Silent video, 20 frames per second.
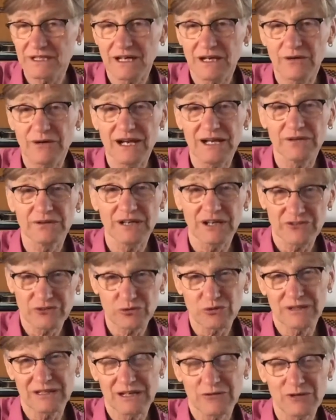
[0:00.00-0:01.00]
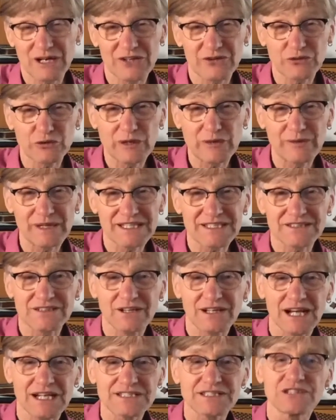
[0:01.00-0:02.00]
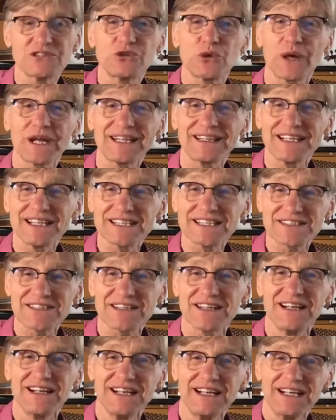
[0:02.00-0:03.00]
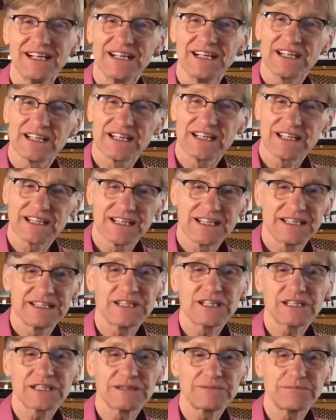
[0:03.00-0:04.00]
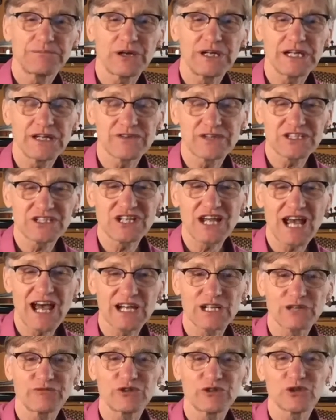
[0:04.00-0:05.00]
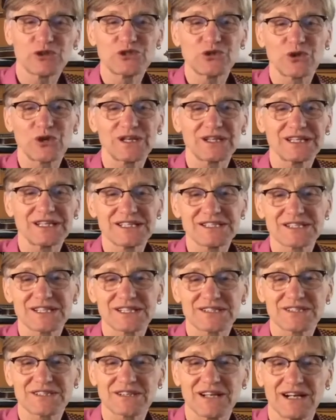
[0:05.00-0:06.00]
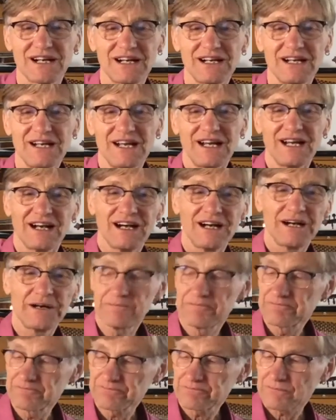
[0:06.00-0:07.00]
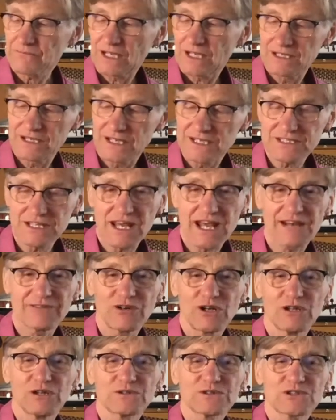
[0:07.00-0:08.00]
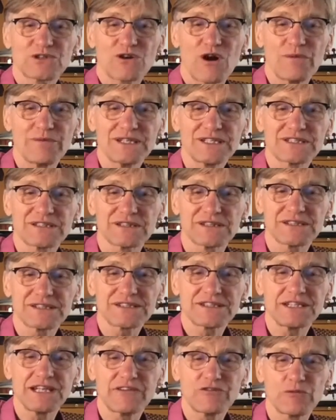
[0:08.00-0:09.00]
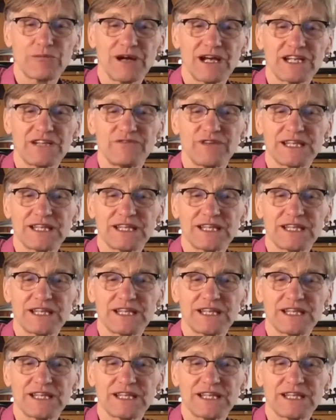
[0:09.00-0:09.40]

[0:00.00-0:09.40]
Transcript: around 3 weeks. You guys enjoying this? You can put it in the chat if you're enjoying this. It's nice to have all those comments and to see everybody.